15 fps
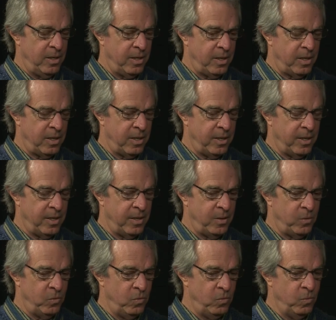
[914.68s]

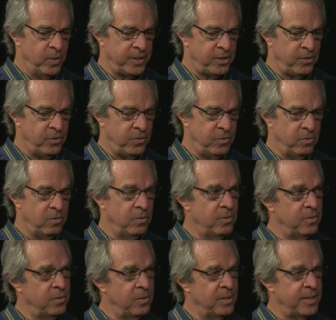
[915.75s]
went to,
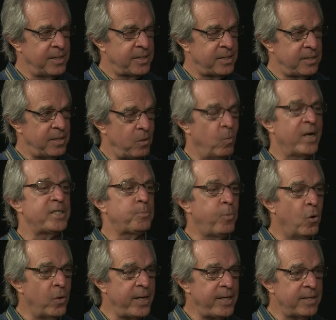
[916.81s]
let's see, West
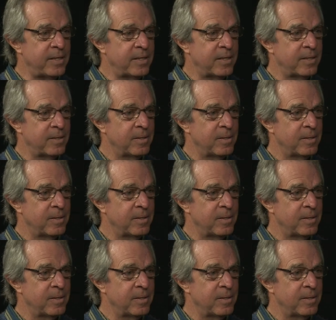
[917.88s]
Point,